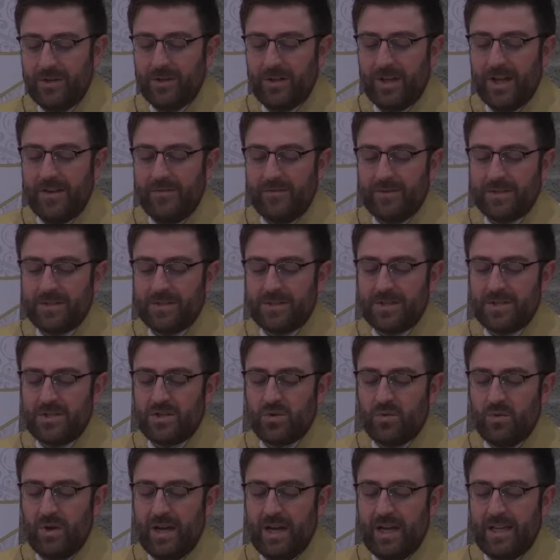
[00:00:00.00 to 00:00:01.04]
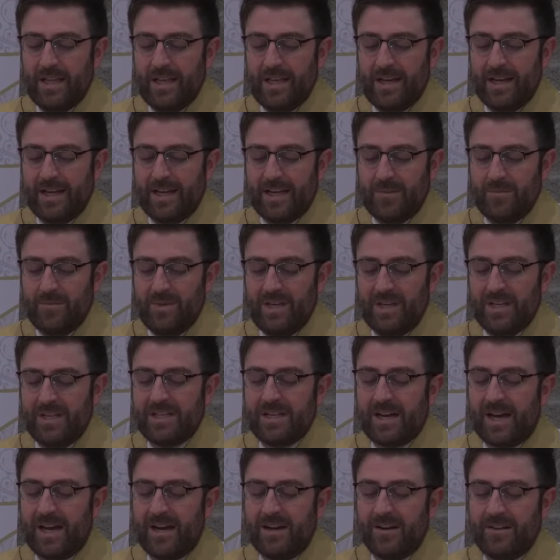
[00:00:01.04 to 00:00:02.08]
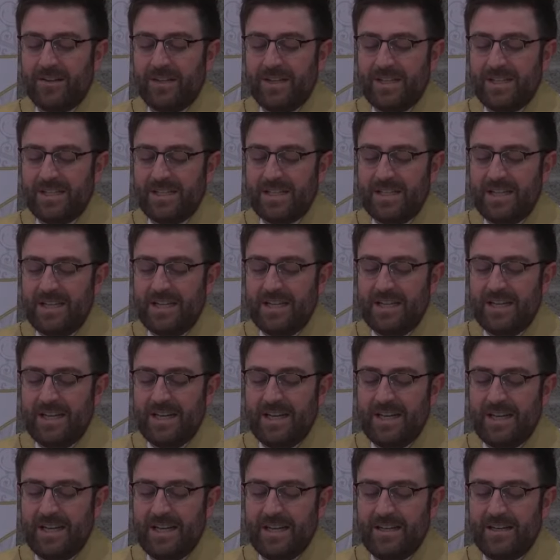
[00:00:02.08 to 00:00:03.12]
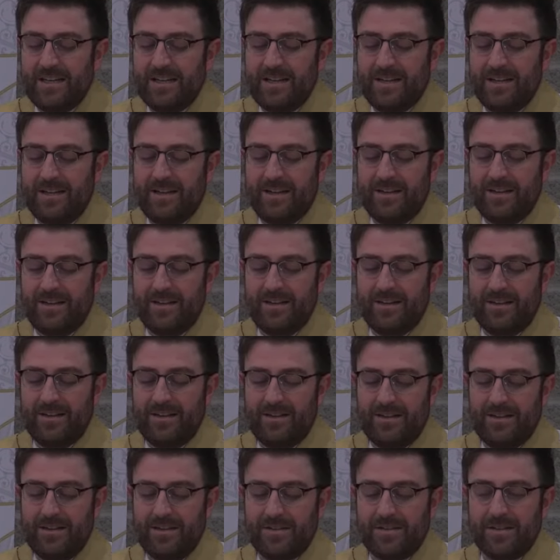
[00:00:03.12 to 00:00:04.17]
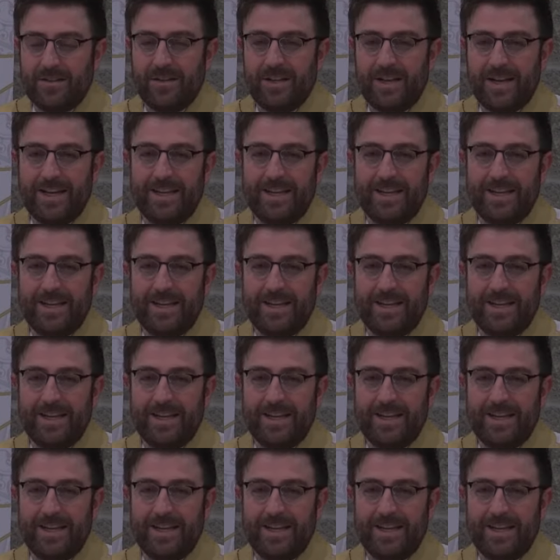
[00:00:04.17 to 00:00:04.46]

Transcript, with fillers: such a way that it can be entirely seen in the light.